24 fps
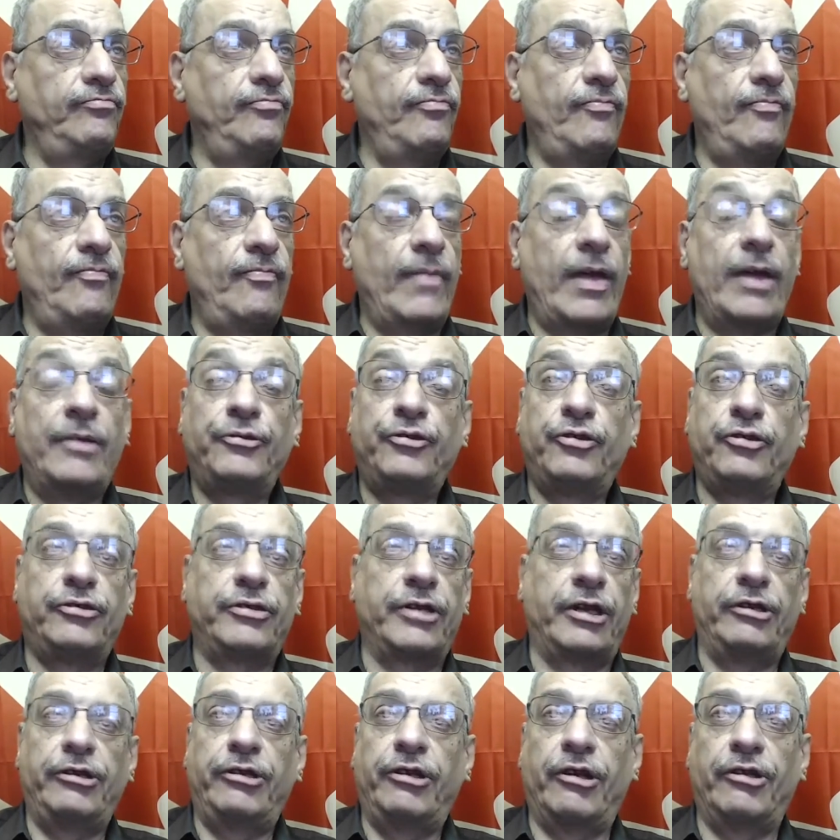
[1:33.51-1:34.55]
But to tell
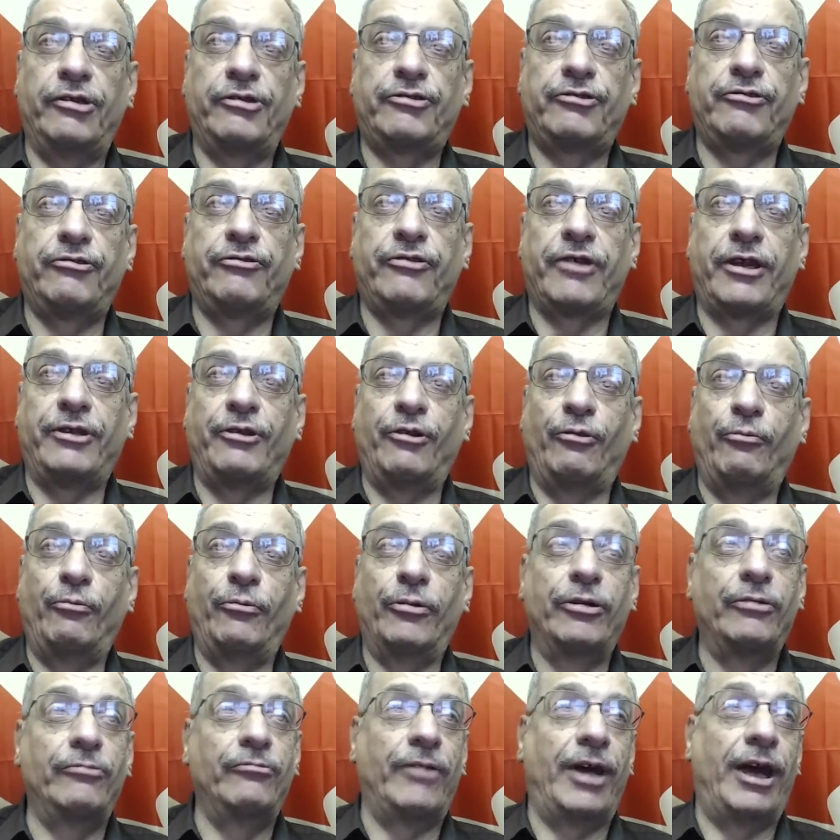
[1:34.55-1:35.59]
you the truth, I
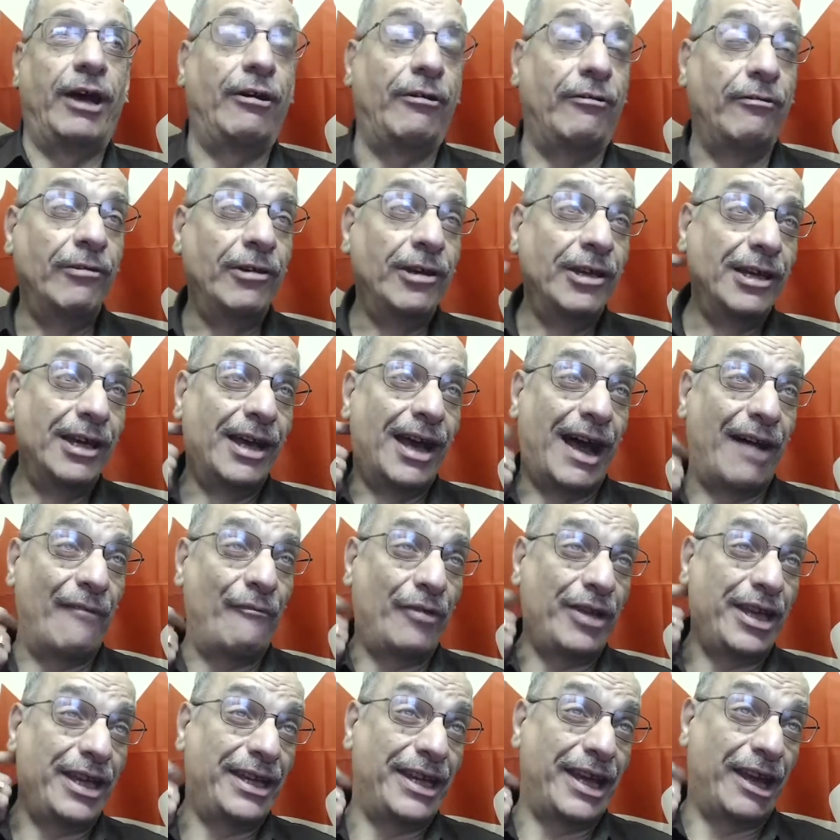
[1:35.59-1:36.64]
don't. Well, I
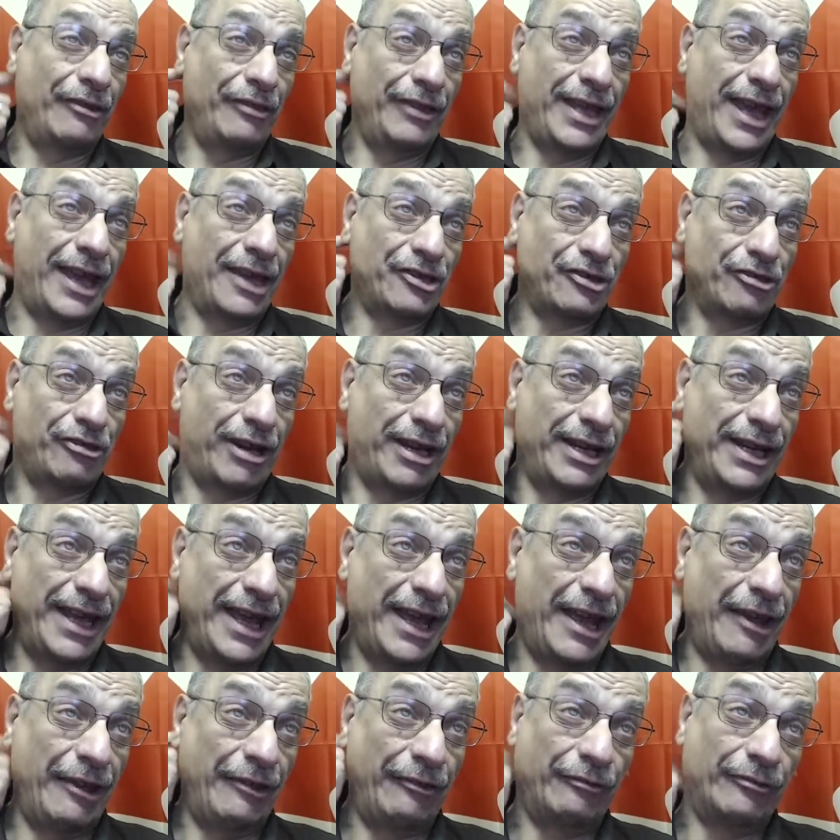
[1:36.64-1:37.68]
forget now the answer I
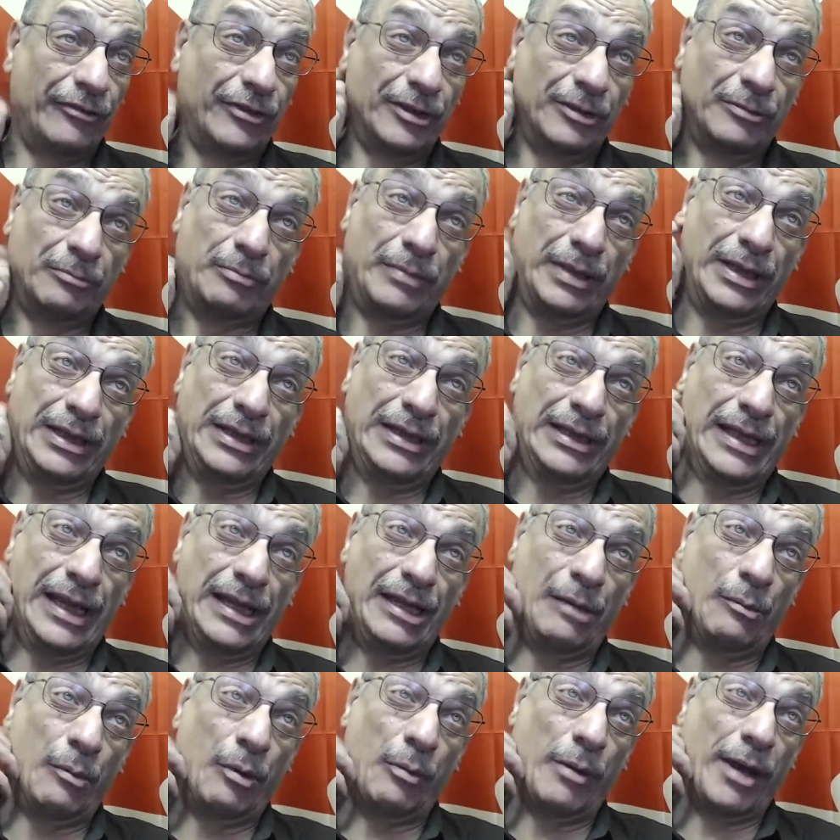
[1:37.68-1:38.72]
gave. But at the
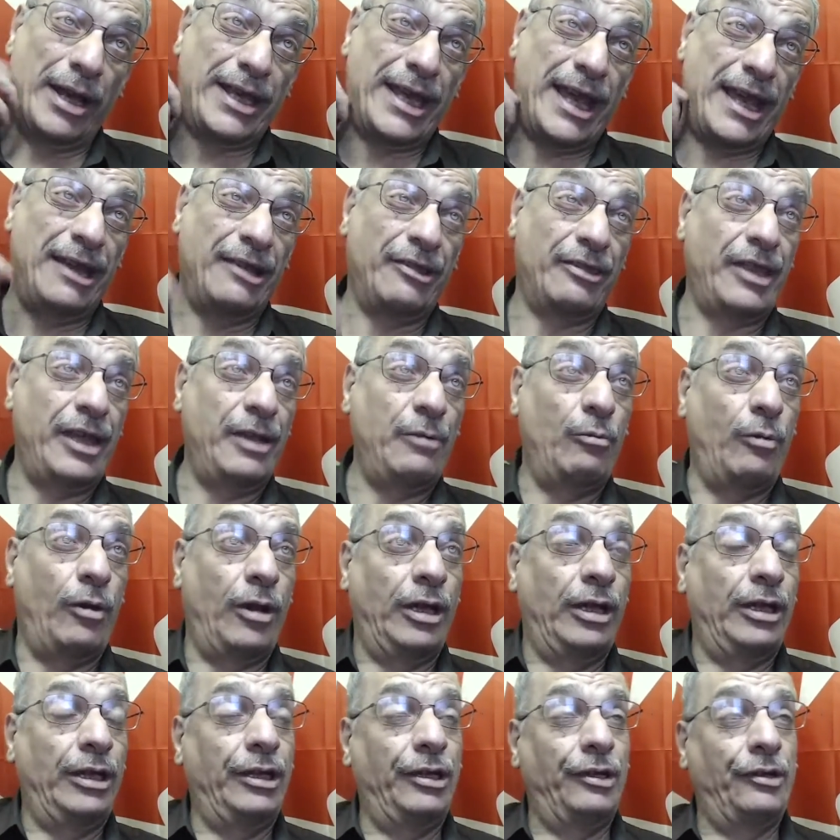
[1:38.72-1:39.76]
moment, I can't even think what
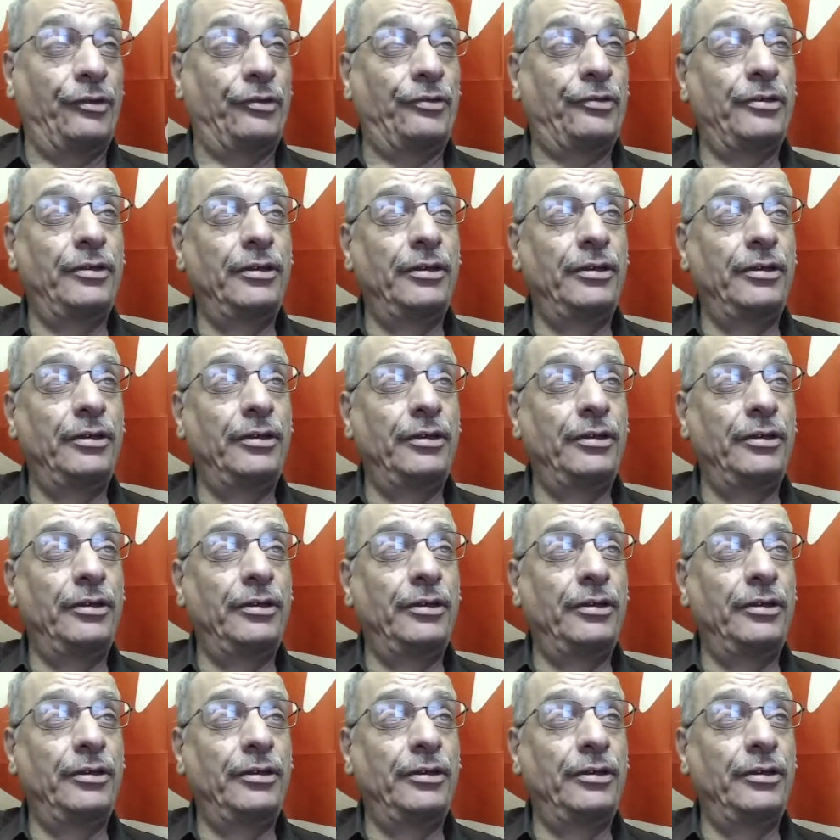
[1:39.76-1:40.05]
it is.